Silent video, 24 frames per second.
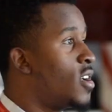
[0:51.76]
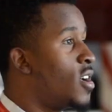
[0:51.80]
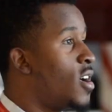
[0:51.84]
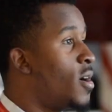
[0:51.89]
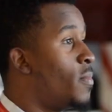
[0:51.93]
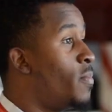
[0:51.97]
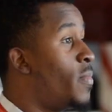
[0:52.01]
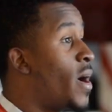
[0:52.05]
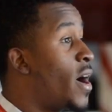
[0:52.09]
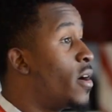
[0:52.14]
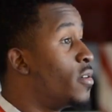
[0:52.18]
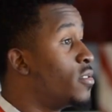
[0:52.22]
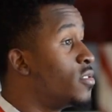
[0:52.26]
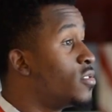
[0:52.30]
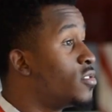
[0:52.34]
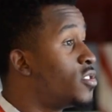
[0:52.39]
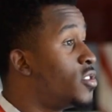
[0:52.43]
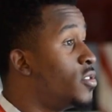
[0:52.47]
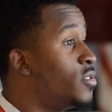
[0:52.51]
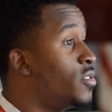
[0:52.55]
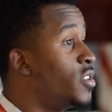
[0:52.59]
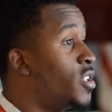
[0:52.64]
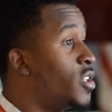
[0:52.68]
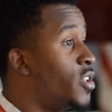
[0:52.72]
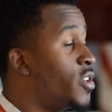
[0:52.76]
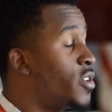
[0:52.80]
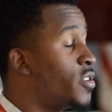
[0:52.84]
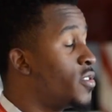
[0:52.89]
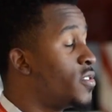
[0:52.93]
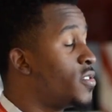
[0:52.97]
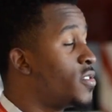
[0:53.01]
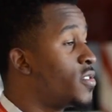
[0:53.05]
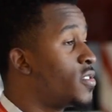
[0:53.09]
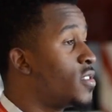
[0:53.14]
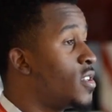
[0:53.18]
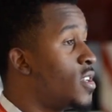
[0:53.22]
about two
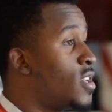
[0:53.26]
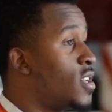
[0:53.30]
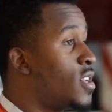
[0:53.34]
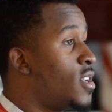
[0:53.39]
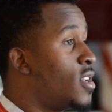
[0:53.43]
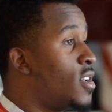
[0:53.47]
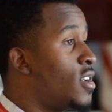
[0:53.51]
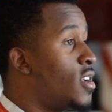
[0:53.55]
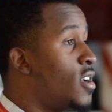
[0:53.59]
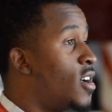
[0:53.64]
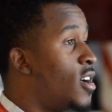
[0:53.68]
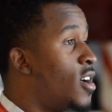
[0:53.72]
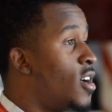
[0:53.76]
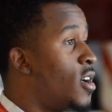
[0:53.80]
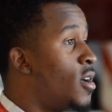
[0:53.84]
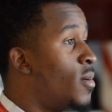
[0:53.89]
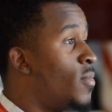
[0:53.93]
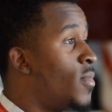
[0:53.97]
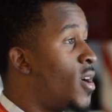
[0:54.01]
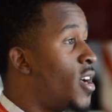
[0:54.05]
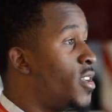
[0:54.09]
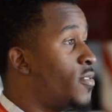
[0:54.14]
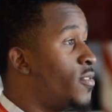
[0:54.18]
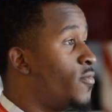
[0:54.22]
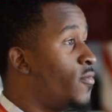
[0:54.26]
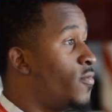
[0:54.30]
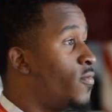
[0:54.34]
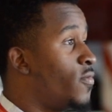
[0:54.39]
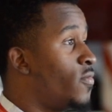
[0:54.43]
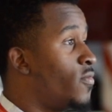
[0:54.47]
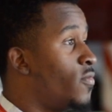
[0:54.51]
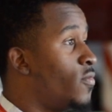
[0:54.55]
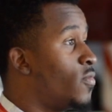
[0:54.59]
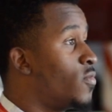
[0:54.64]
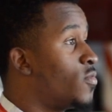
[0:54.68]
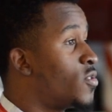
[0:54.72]
years. Um, I've
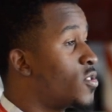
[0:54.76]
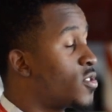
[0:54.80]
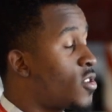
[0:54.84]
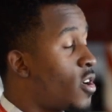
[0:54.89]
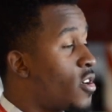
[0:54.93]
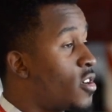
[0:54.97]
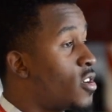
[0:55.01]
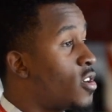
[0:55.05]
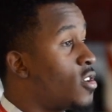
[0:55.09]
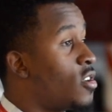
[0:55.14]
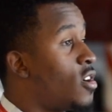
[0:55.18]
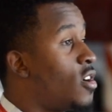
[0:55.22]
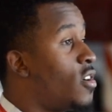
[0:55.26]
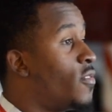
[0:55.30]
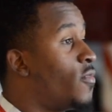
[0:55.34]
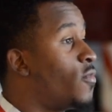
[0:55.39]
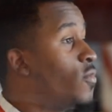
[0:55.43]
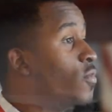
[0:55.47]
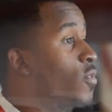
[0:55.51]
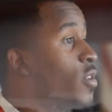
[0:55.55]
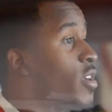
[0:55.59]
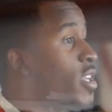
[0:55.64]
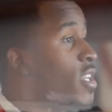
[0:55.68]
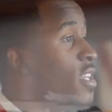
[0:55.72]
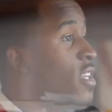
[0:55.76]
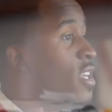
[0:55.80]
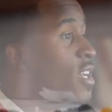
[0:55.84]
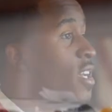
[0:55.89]
started off working